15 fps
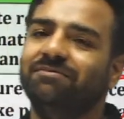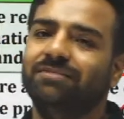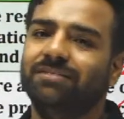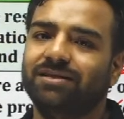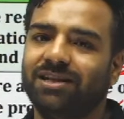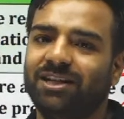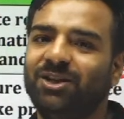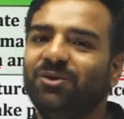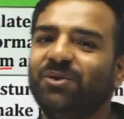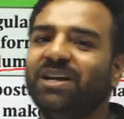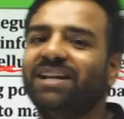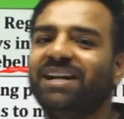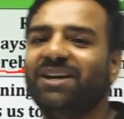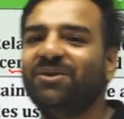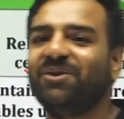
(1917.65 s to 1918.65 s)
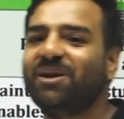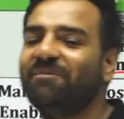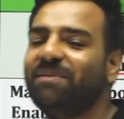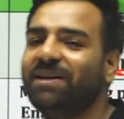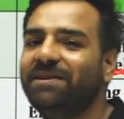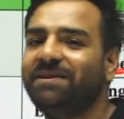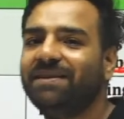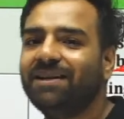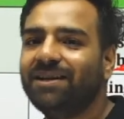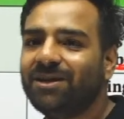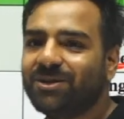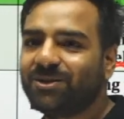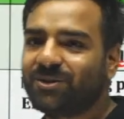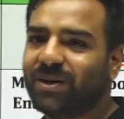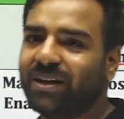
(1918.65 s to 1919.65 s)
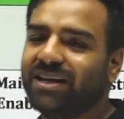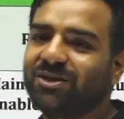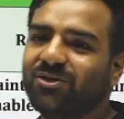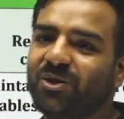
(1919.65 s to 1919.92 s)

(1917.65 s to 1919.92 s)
seen you and read your comment. So I guess you